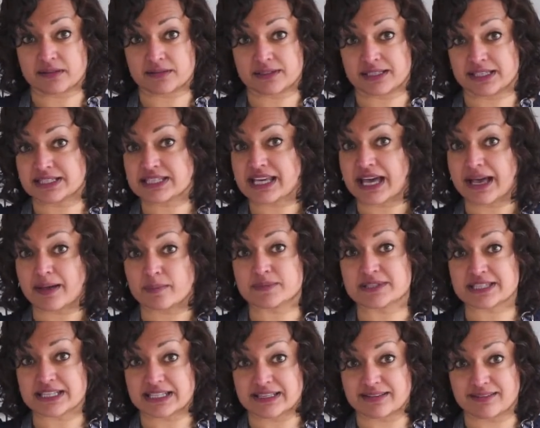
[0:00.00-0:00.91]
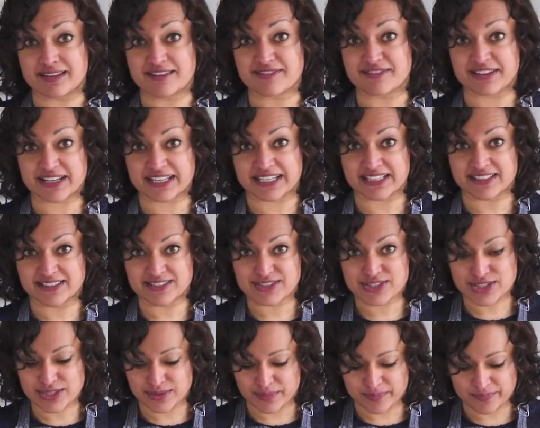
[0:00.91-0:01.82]
That's absolutely fine
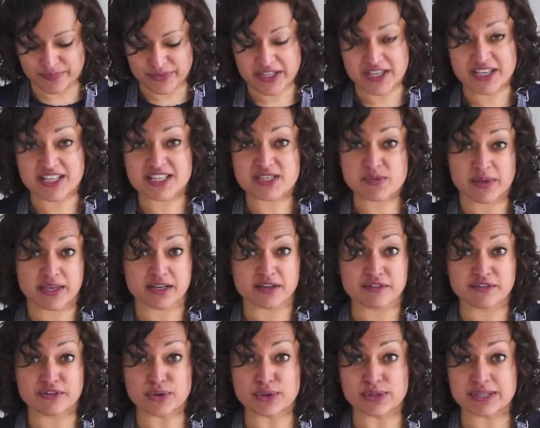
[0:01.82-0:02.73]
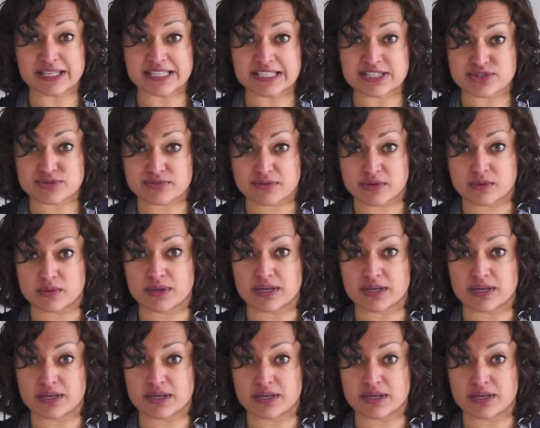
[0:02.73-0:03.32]
too. So we're going to fold this through